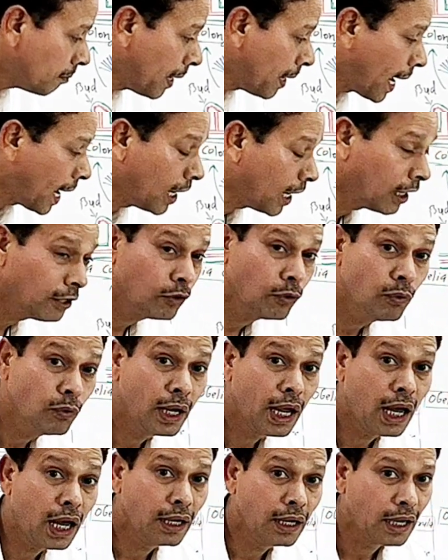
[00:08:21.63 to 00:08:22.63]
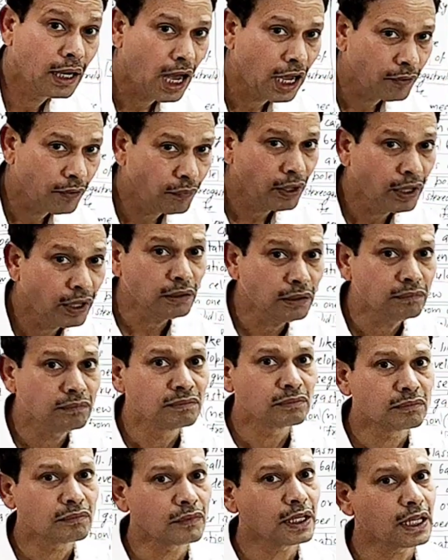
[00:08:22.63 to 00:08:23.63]
planula larva,
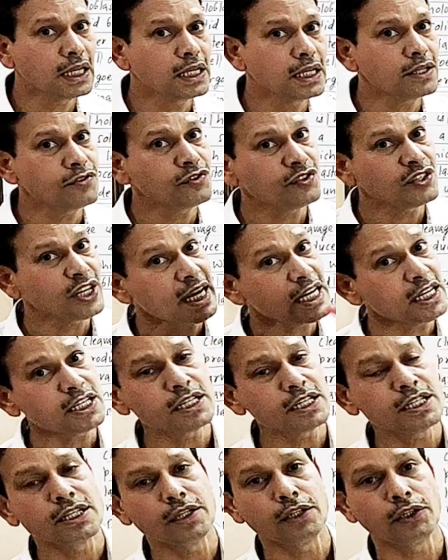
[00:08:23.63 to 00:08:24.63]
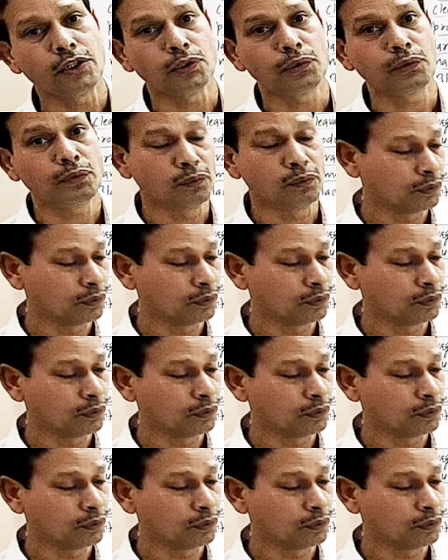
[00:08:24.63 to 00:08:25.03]
it changes into,